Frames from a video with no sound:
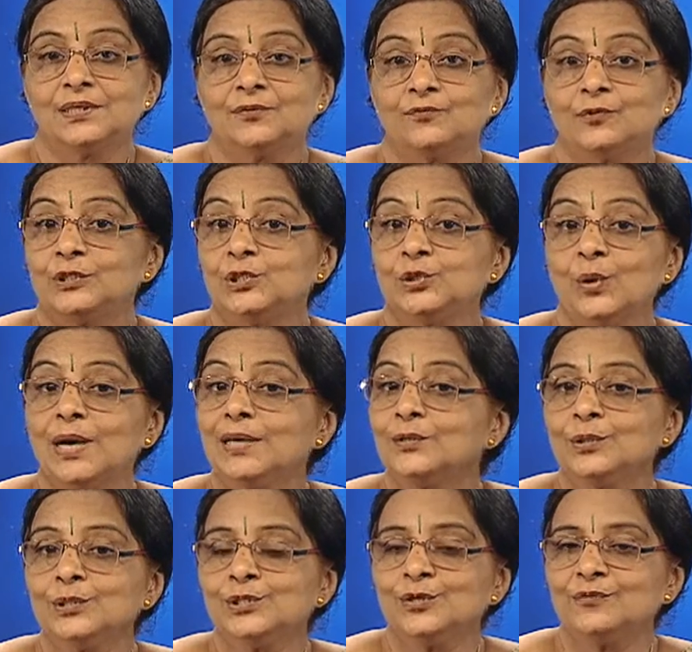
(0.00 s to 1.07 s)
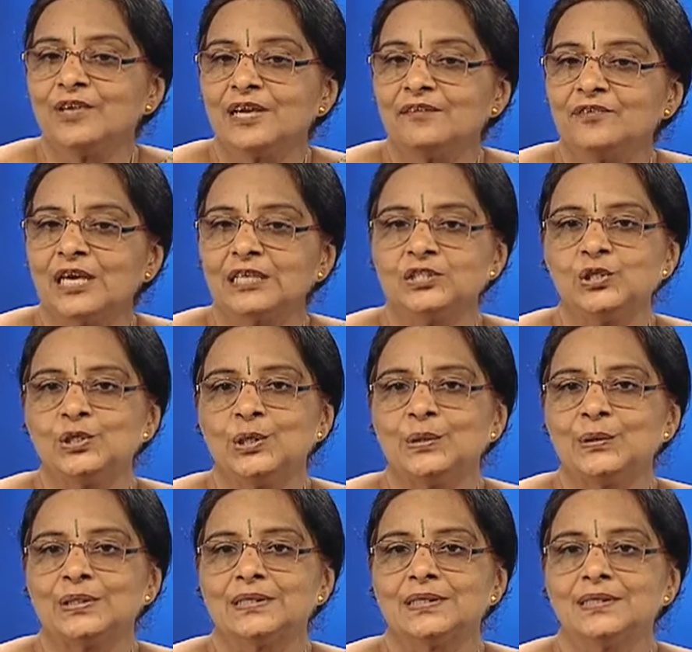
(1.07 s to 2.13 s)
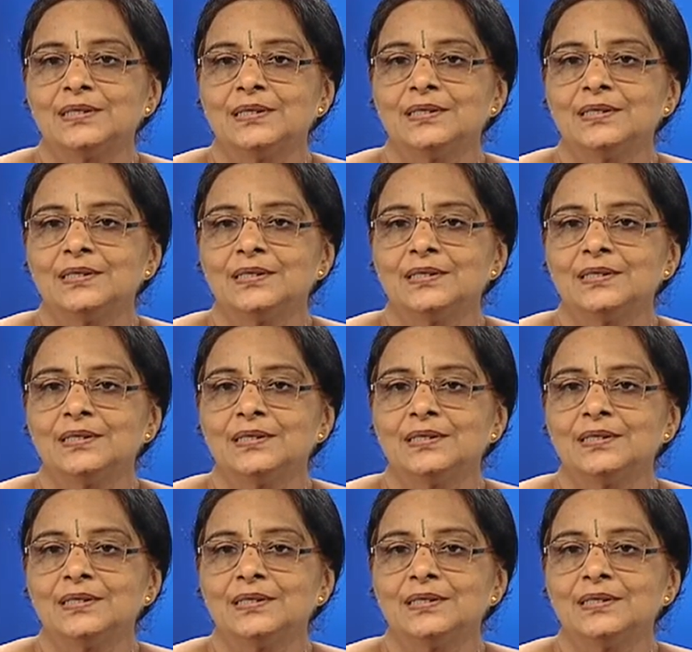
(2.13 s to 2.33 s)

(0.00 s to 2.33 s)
For jowar also we have done, children,